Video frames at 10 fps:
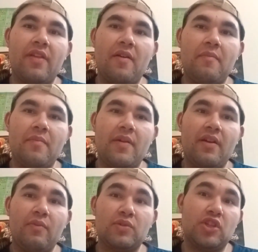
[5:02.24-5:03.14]
and them
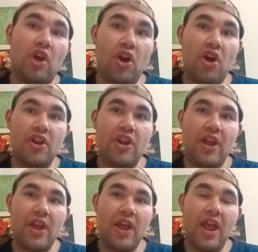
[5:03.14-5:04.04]
was gone,
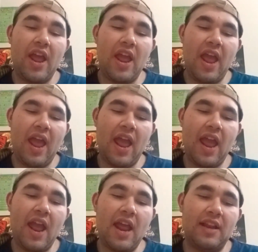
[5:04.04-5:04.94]

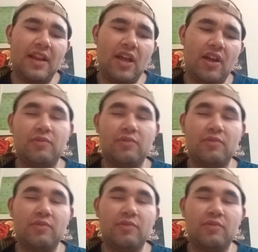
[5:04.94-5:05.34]
and